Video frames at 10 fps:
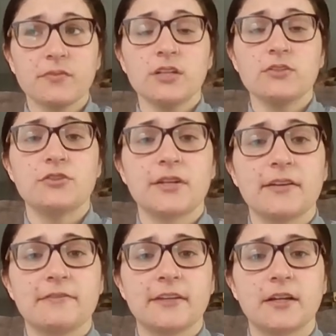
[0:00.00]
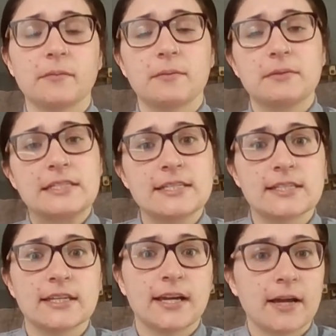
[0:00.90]
Do they feel maybe
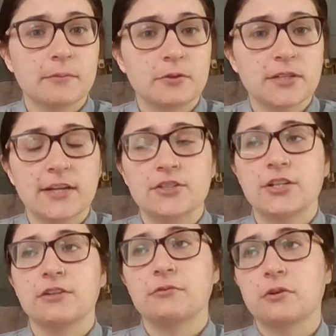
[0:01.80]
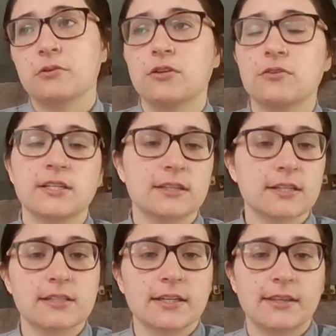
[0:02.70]
dizzy, hypotension, throat closing,
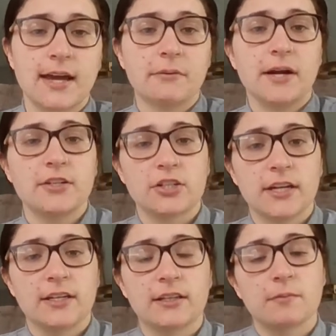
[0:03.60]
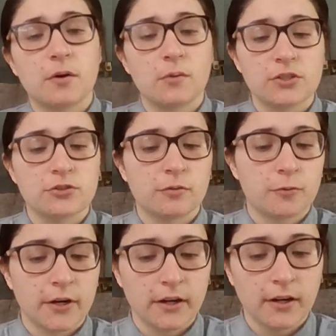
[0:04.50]
things like that? We're educating them on what to report.